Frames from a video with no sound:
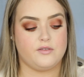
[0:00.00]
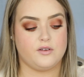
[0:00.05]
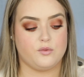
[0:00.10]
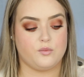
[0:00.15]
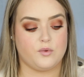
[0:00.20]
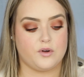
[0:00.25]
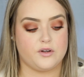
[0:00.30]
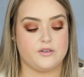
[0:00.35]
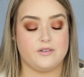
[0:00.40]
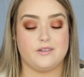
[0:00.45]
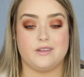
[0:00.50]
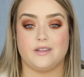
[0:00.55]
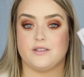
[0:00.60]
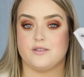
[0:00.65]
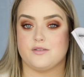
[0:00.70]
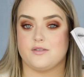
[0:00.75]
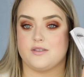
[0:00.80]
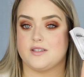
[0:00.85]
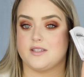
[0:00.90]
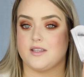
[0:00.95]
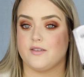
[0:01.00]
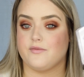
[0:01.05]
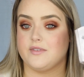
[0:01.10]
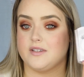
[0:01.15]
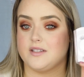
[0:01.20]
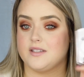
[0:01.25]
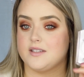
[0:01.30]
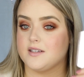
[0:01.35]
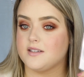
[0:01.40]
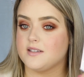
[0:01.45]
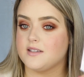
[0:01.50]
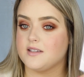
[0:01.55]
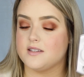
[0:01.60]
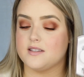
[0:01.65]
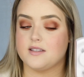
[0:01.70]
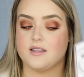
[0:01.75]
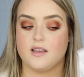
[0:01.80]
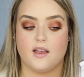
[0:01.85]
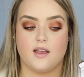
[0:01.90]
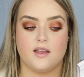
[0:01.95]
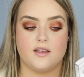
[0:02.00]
you're wondering, these are the 76s.